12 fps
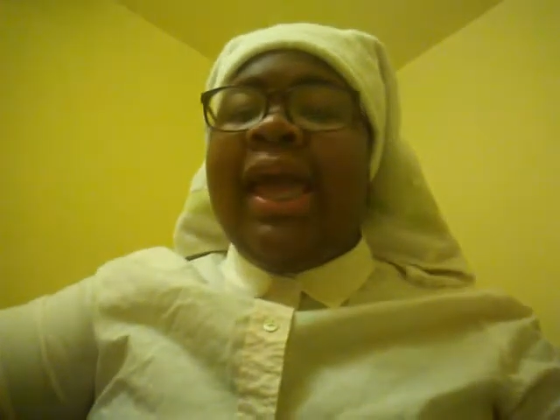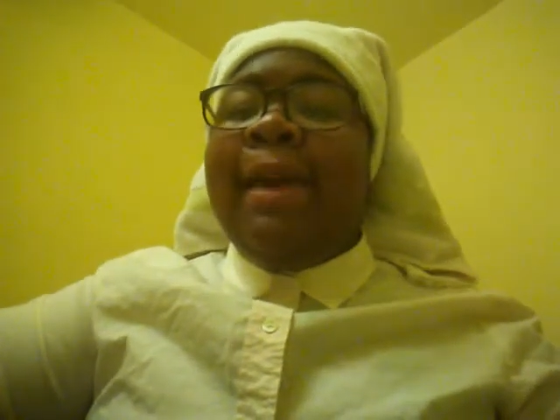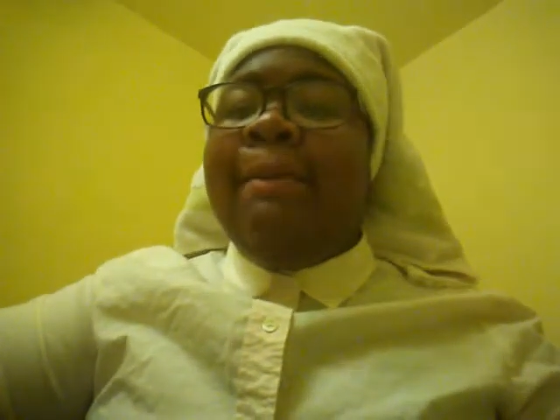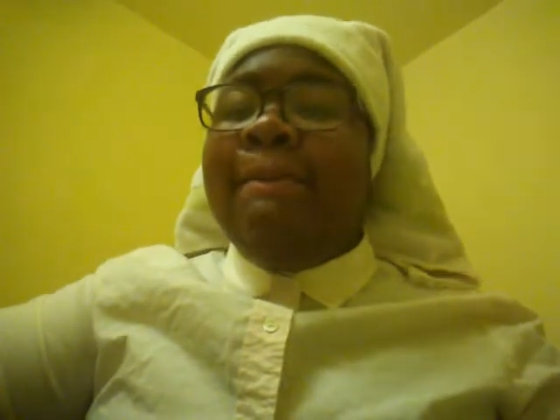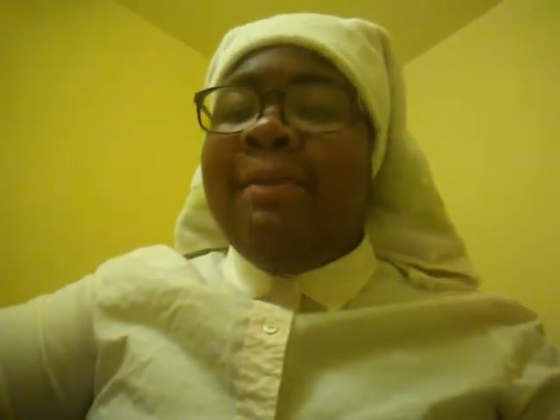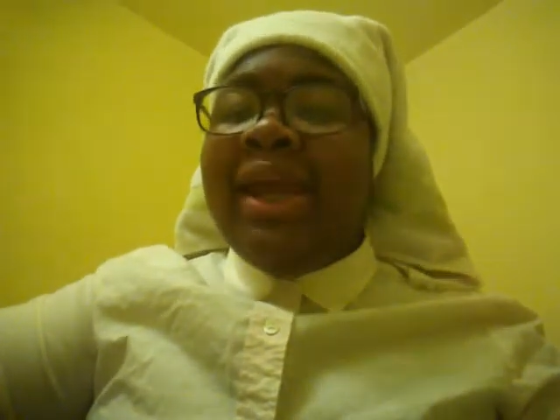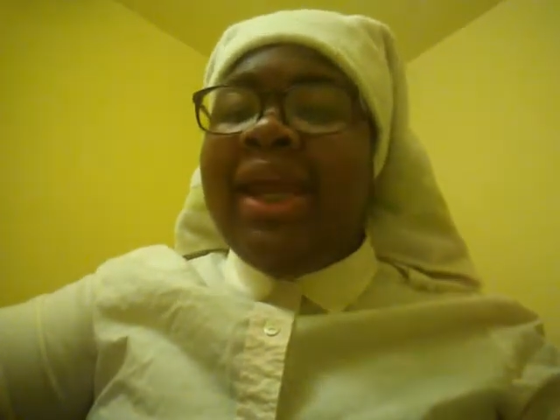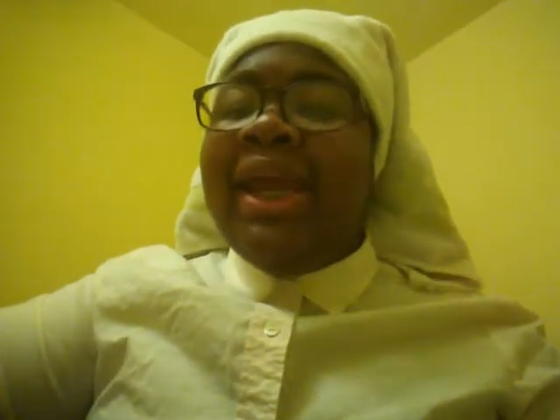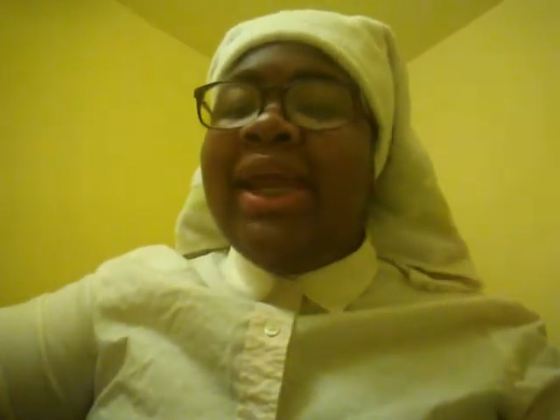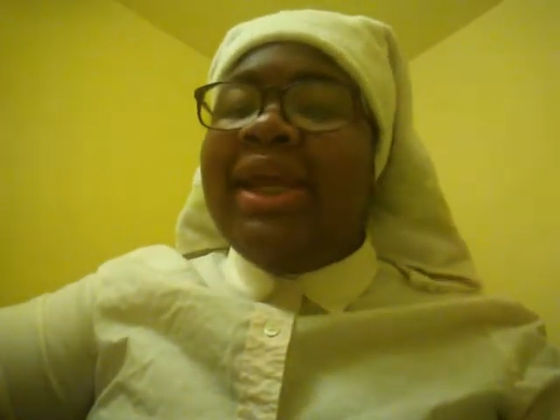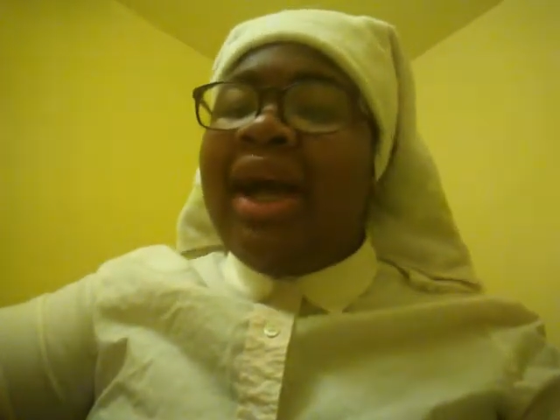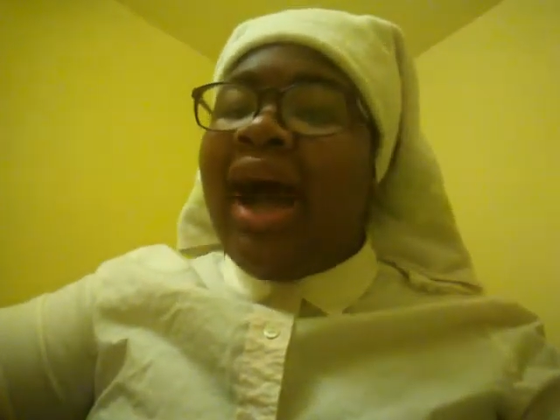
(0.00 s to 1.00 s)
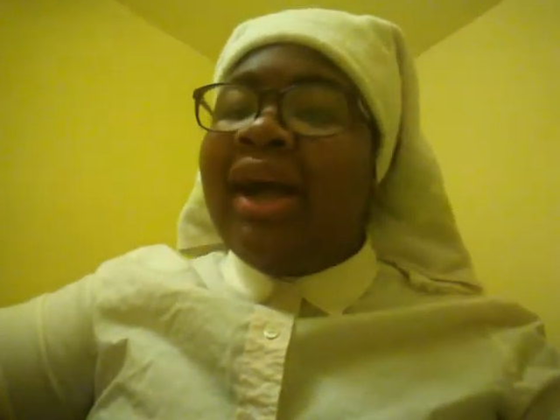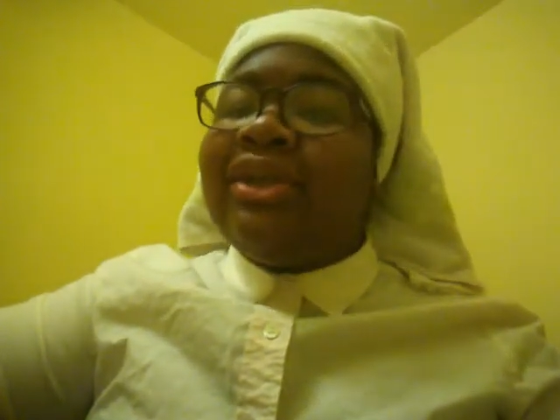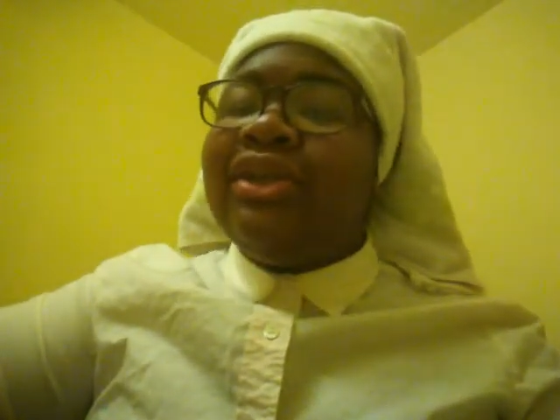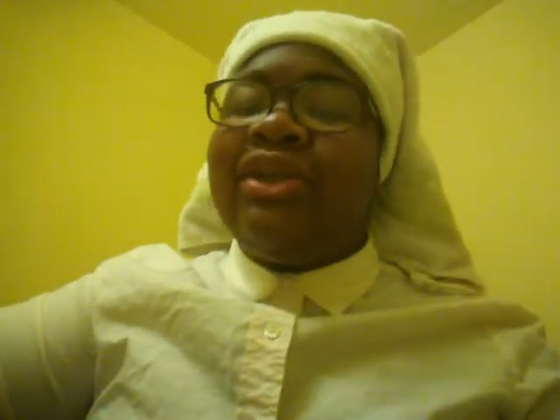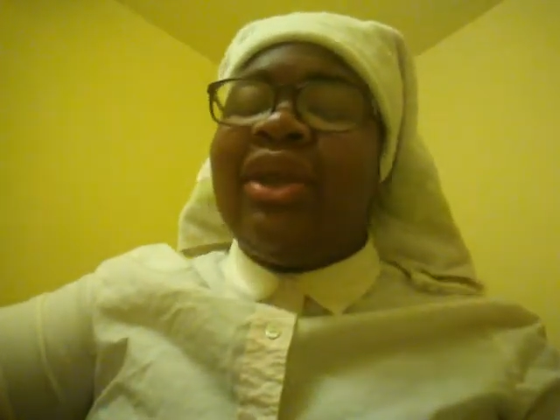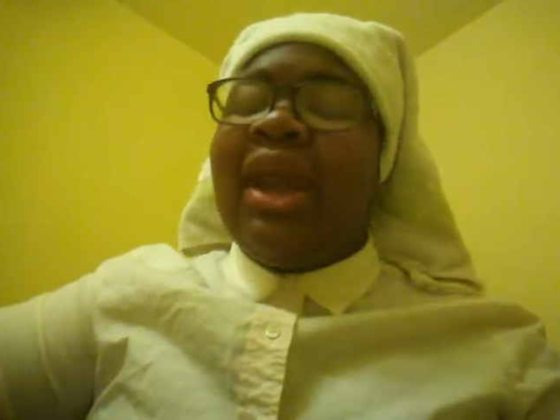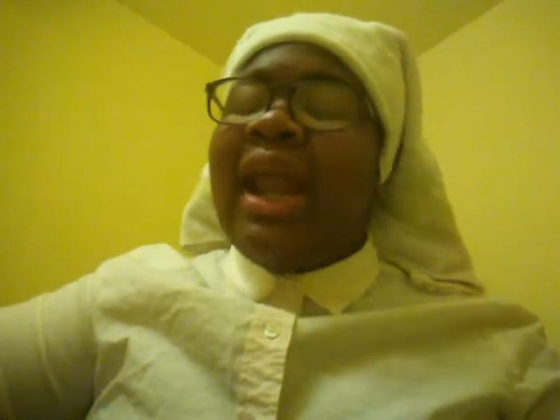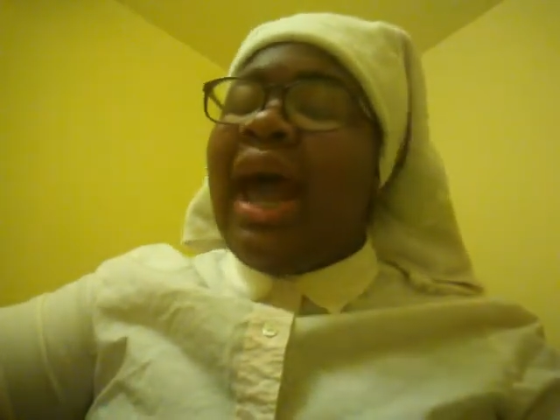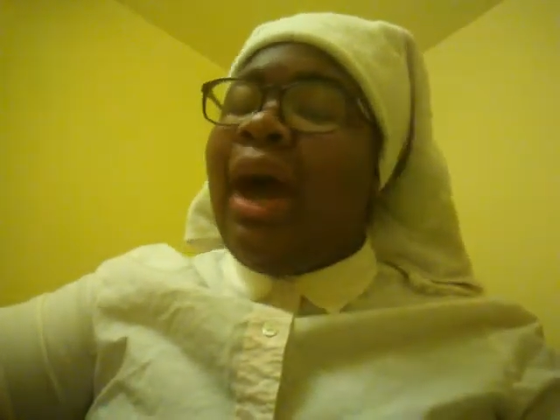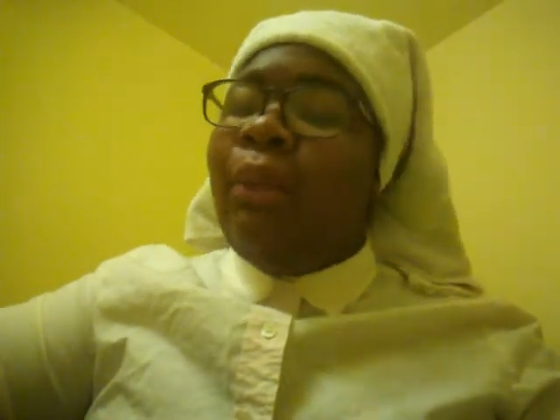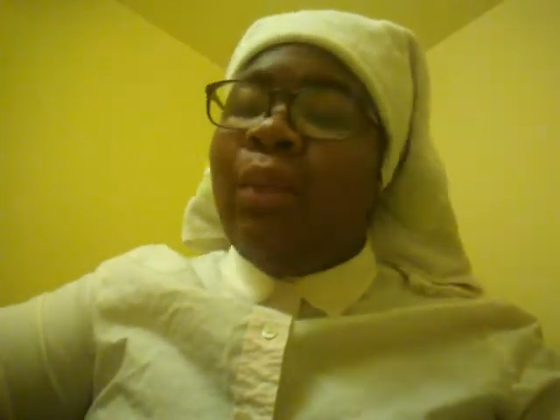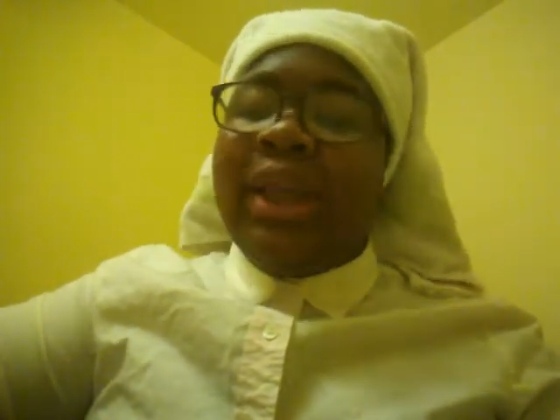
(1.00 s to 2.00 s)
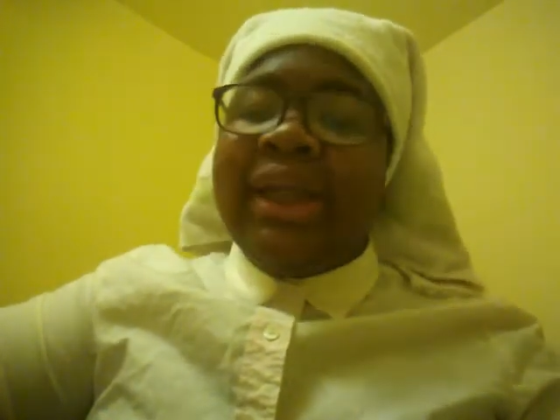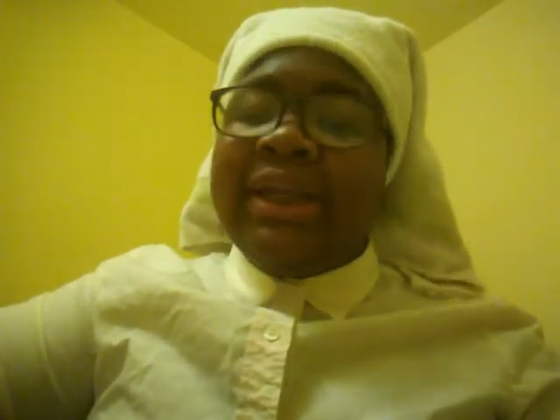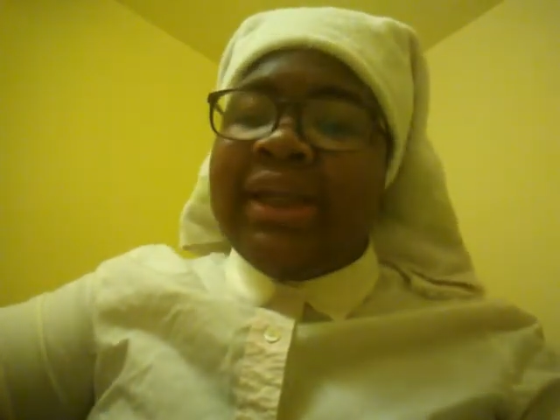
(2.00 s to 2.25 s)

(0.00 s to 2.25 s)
and many doctors are not willing